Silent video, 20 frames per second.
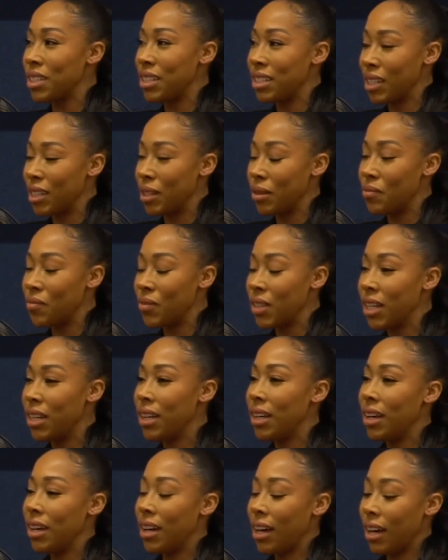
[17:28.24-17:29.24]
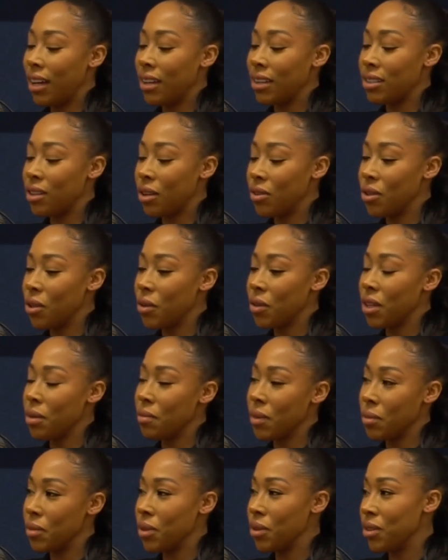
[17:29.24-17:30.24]
the team. And although they
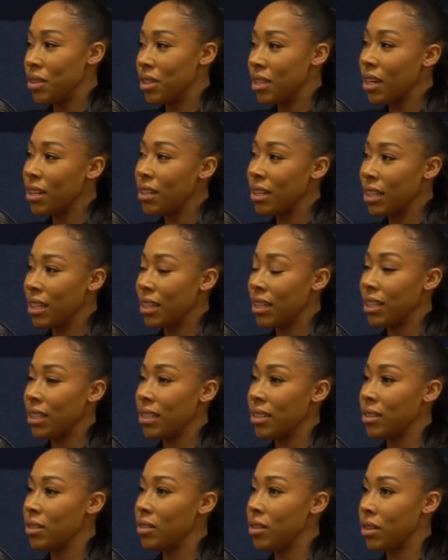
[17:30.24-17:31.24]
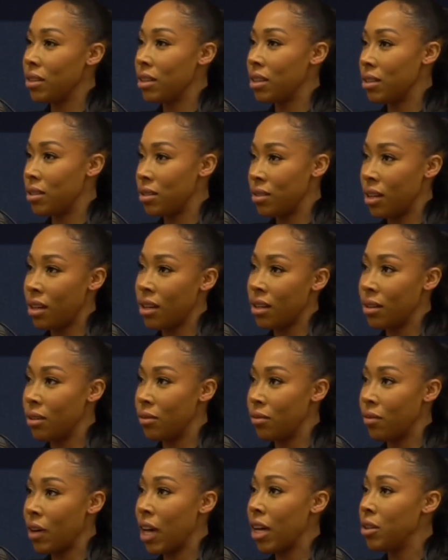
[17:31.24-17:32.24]
may be good technically,
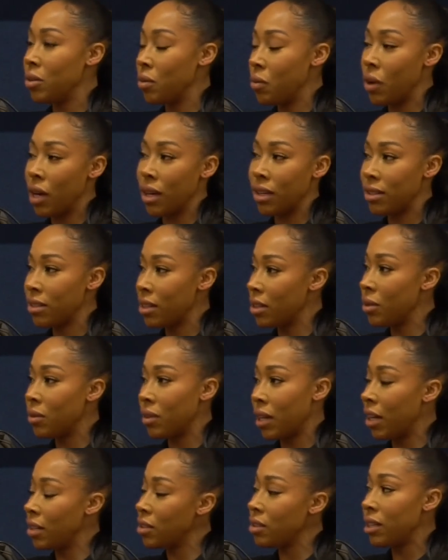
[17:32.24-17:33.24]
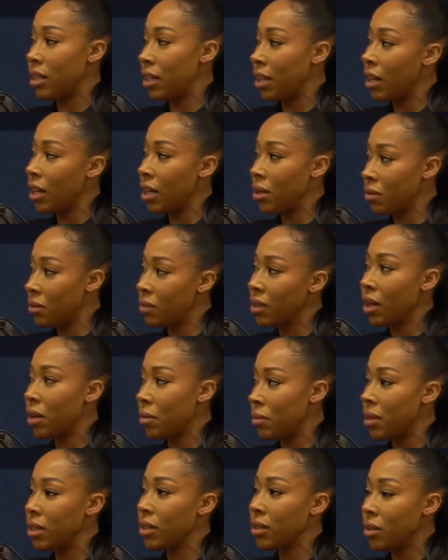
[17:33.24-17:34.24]
value-wise, they don't actually align with the
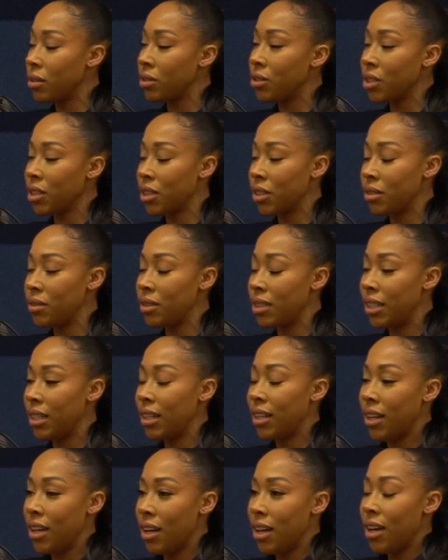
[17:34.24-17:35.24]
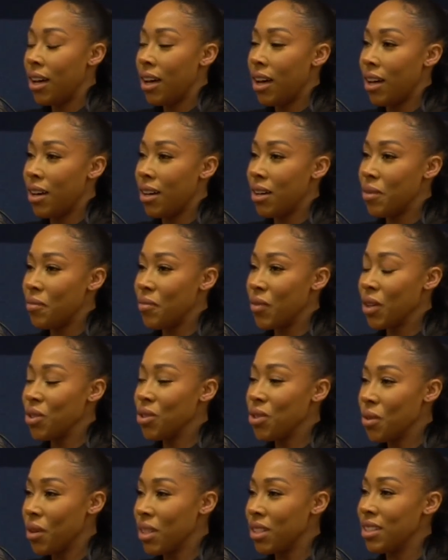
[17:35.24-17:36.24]
company culture. And
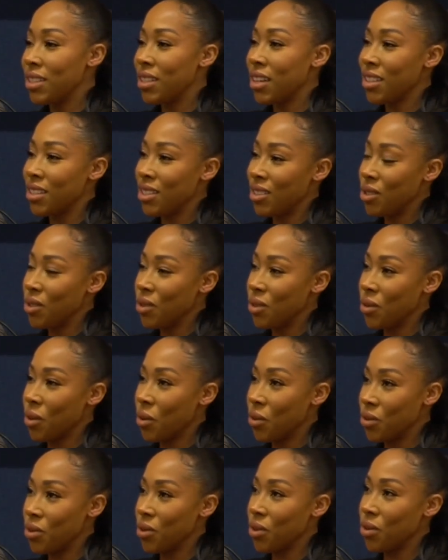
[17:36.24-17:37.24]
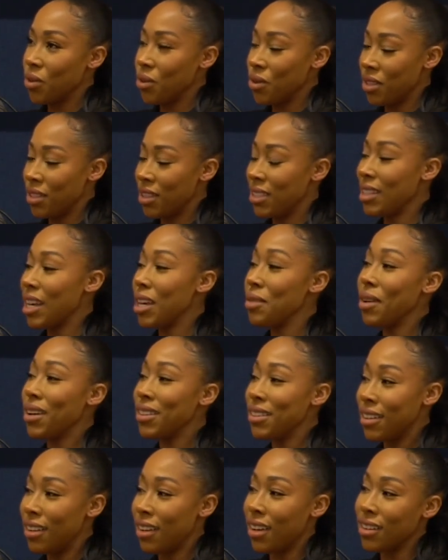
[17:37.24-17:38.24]
so I decided to also use the same
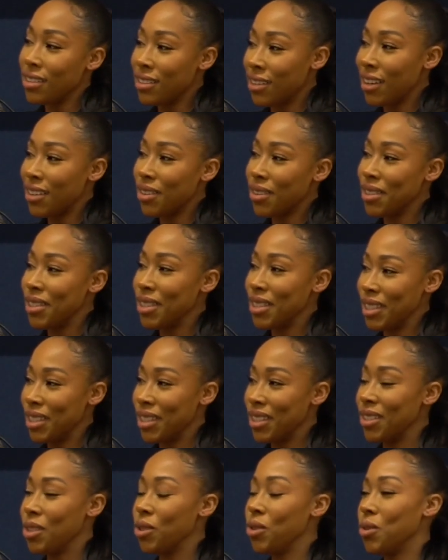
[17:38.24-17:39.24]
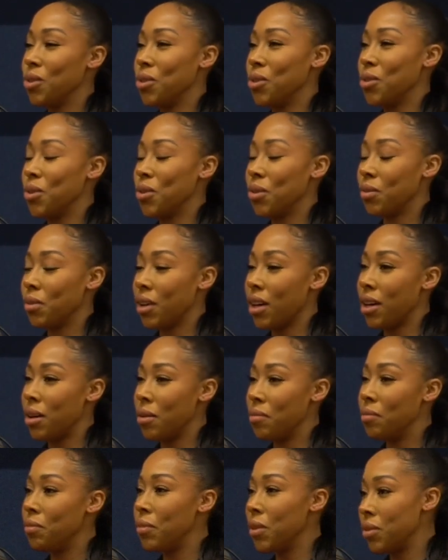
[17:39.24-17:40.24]
underlying technology to
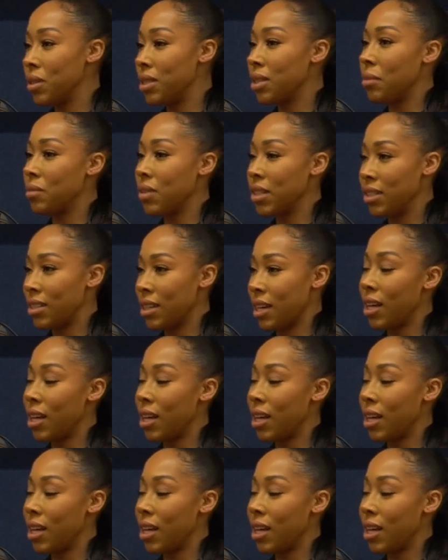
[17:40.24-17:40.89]
build something to